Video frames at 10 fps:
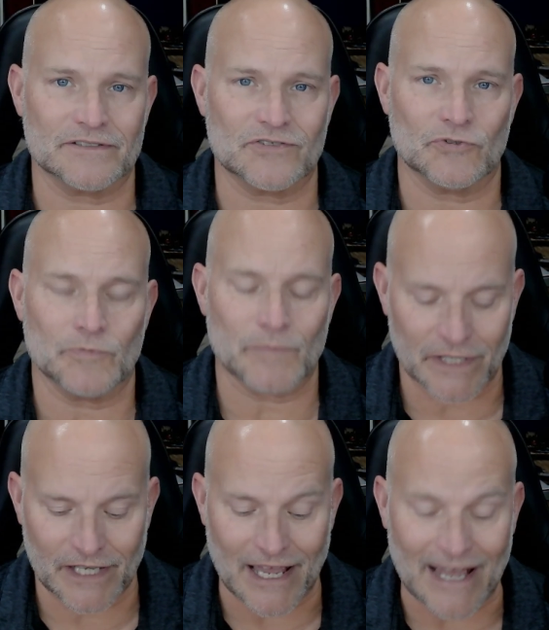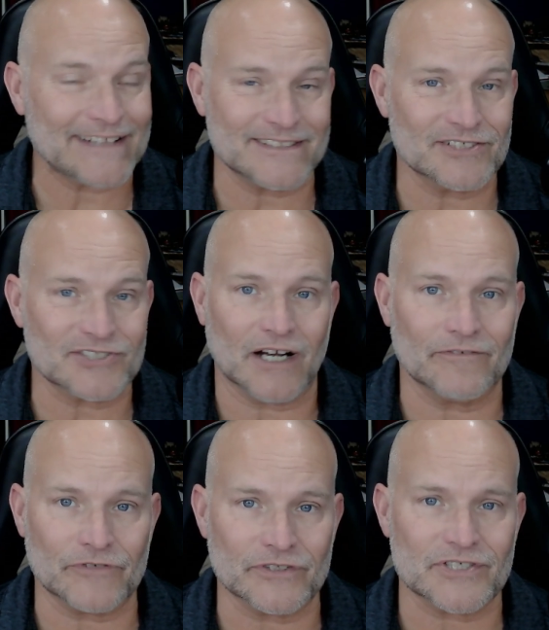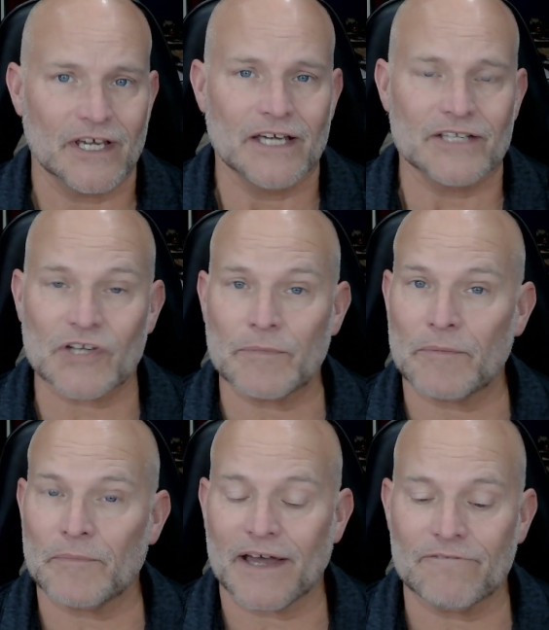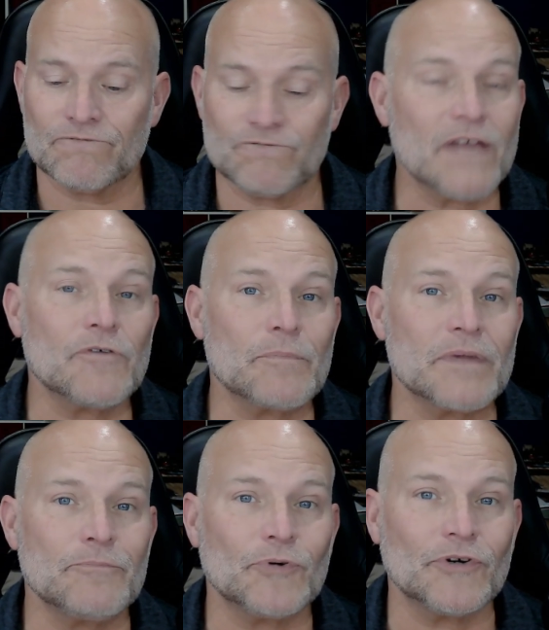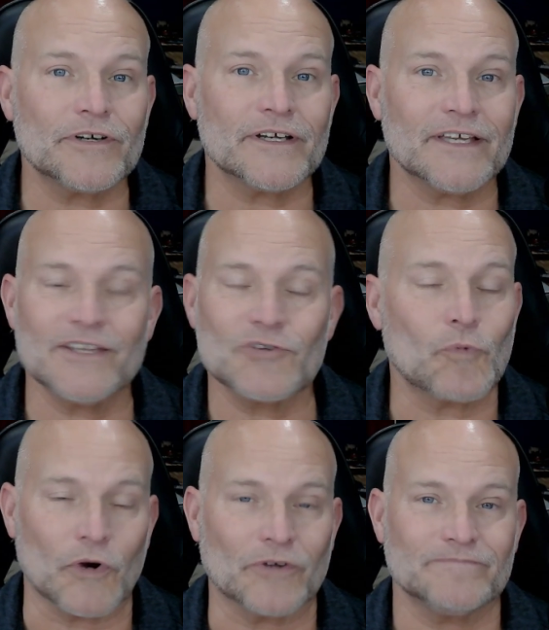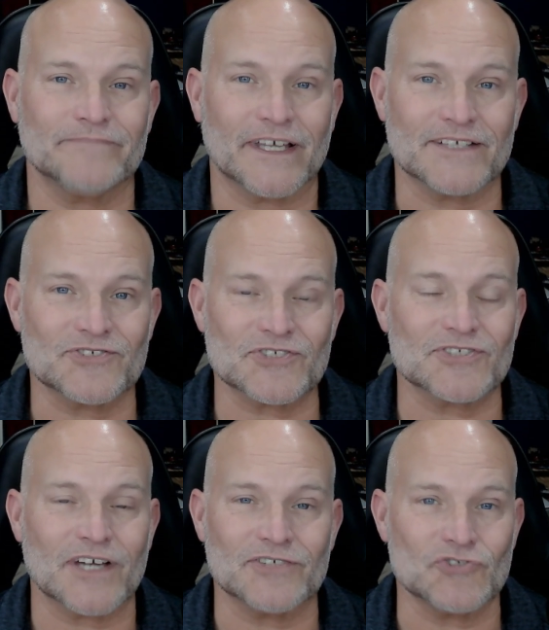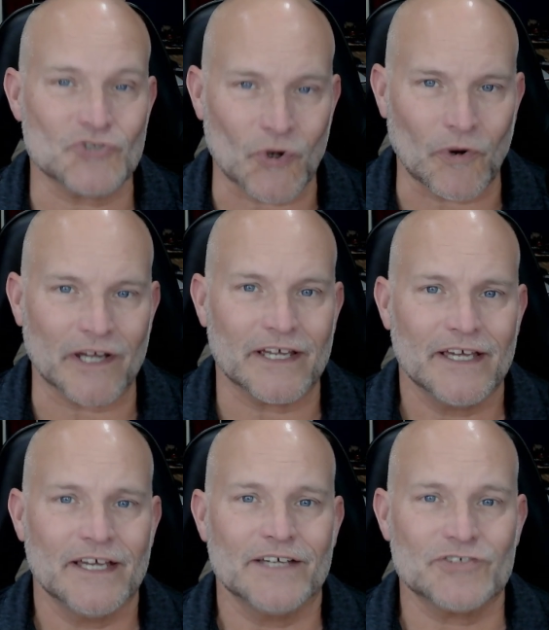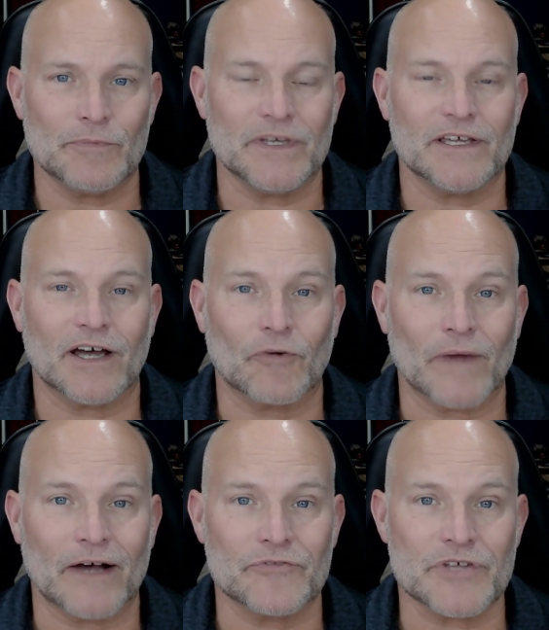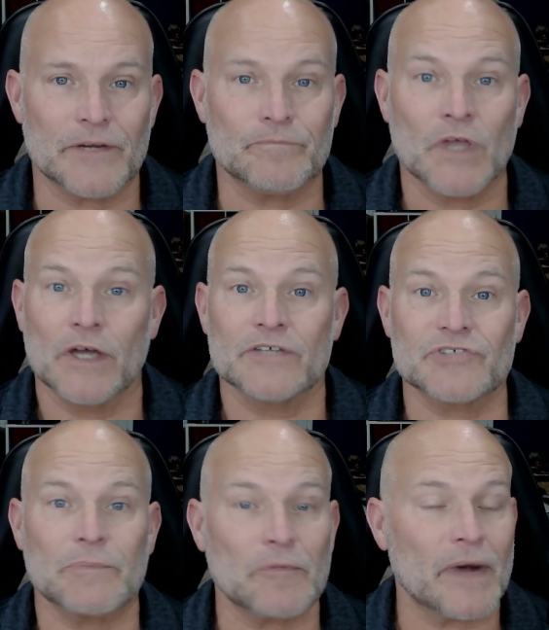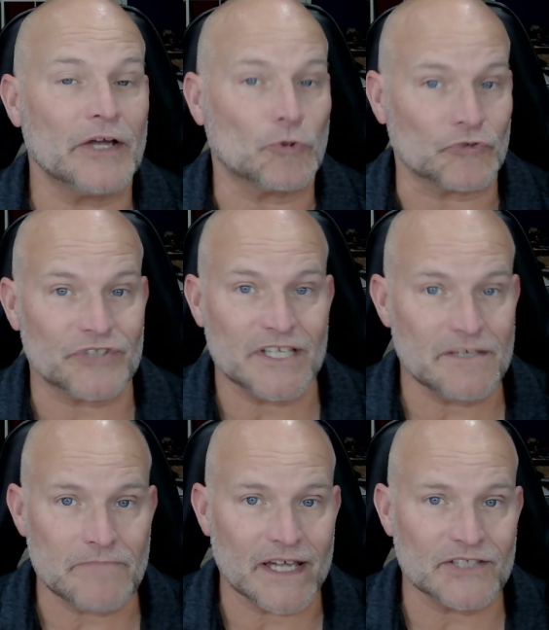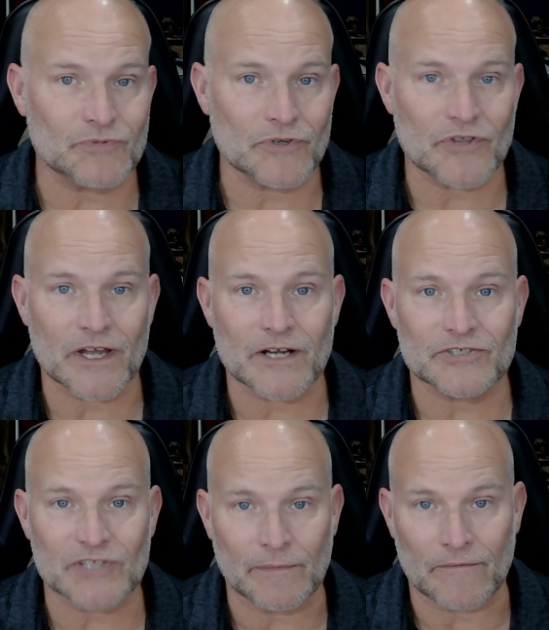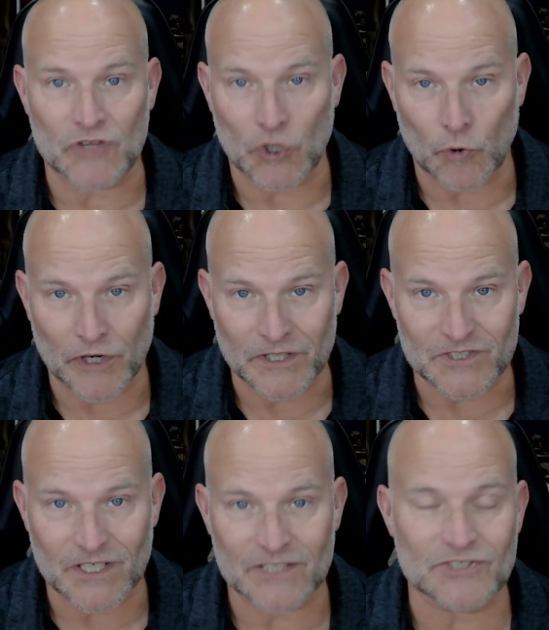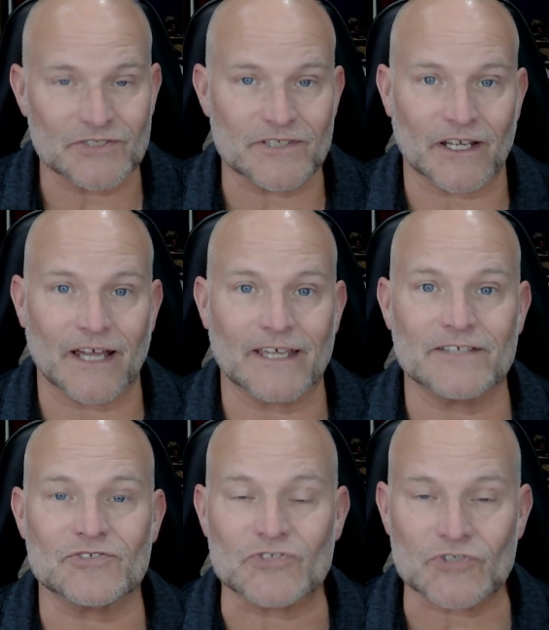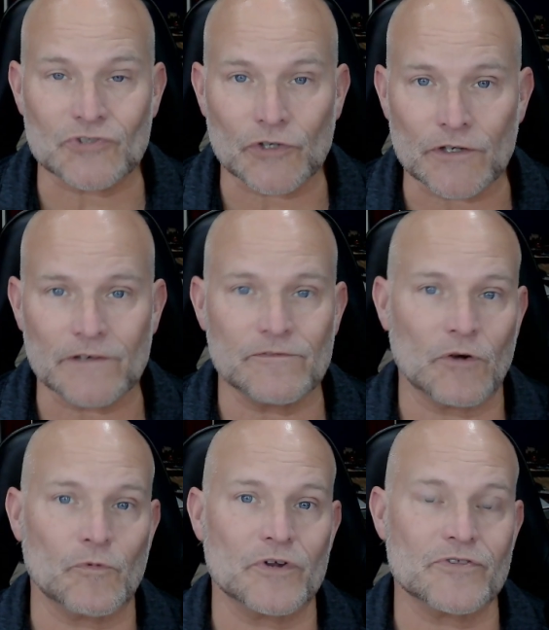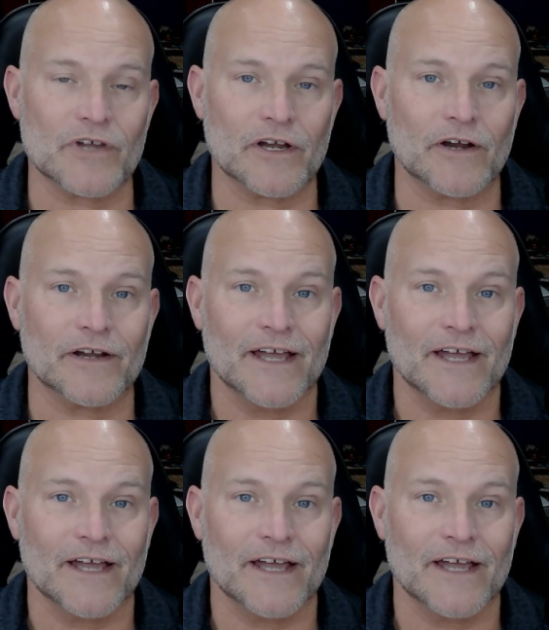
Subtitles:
to be at this conference. Some of my favorite people in the world, and it's just a joy to be around them. Some of my old teammates were there, some of the organizations that I get to serve were there.